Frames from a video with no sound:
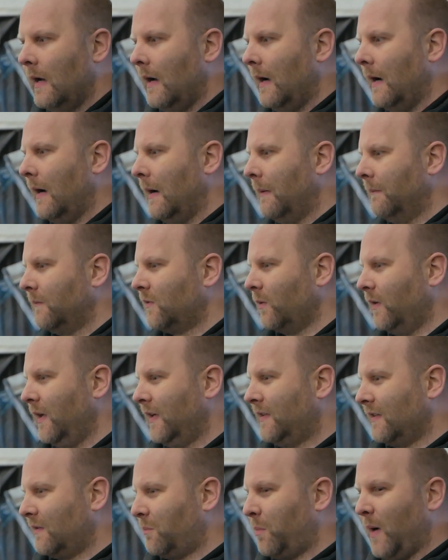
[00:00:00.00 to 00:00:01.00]
So
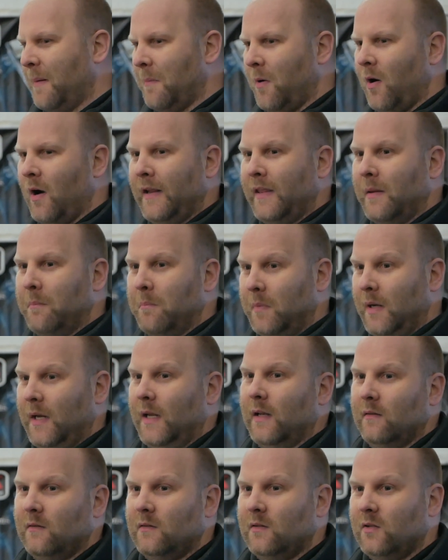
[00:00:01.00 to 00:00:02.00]
this is primarily the
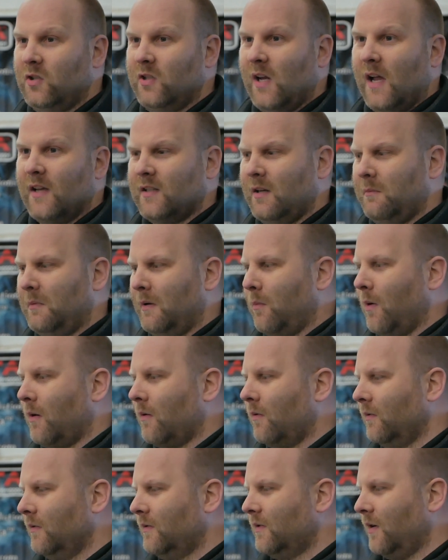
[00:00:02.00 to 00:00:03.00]
main chassis we work
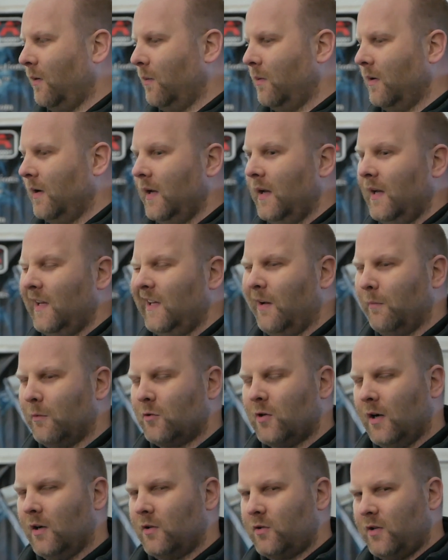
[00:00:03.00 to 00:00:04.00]
on. So yeah, we're
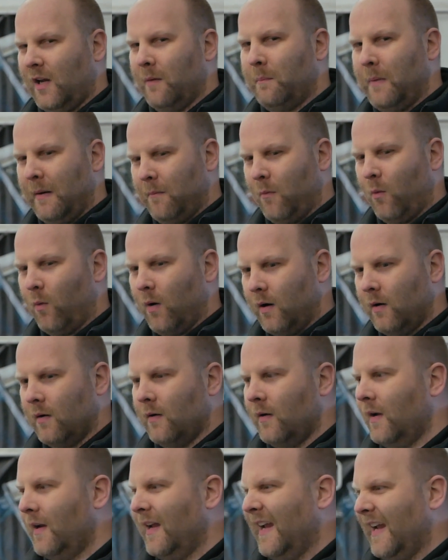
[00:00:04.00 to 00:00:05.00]
trying to show you a bit more
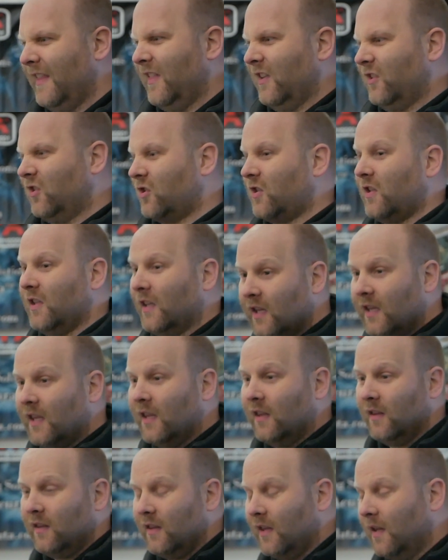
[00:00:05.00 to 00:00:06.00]
in just
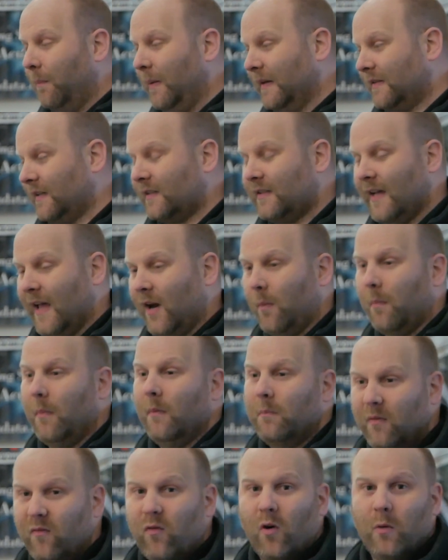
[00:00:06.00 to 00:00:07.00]
the basic
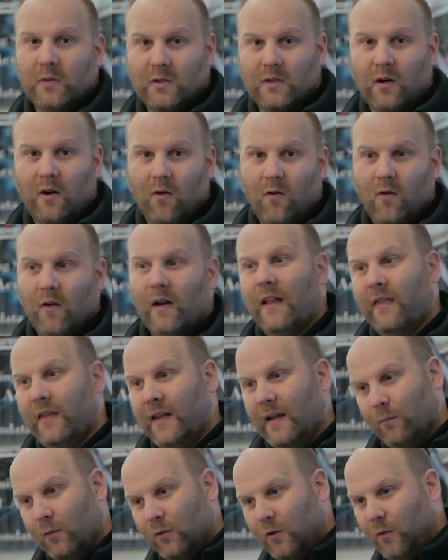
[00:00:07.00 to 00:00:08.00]
setup before we start on, and
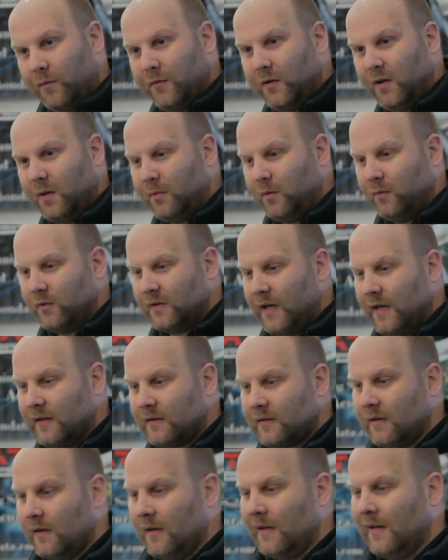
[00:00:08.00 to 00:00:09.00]
then we'll go through the
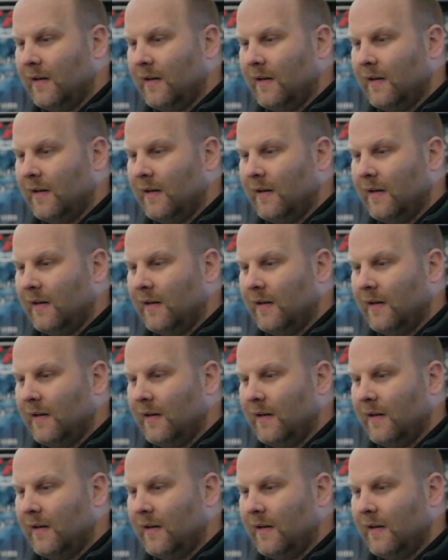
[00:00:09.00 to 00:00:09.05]
process.